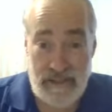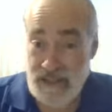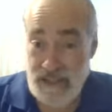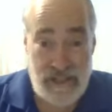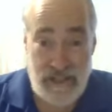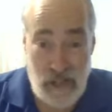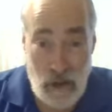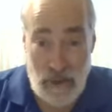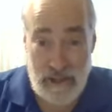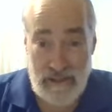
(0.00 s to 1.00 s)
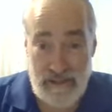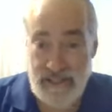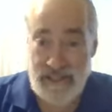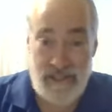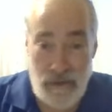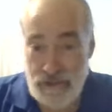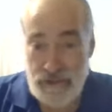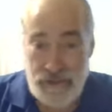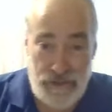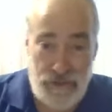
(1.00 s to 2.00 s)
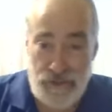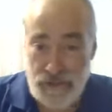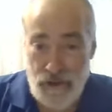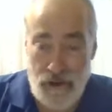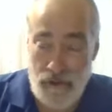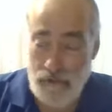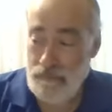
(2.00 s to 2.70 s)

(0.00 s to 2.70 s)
She didn't know it. She didn't know the, the Jewish law.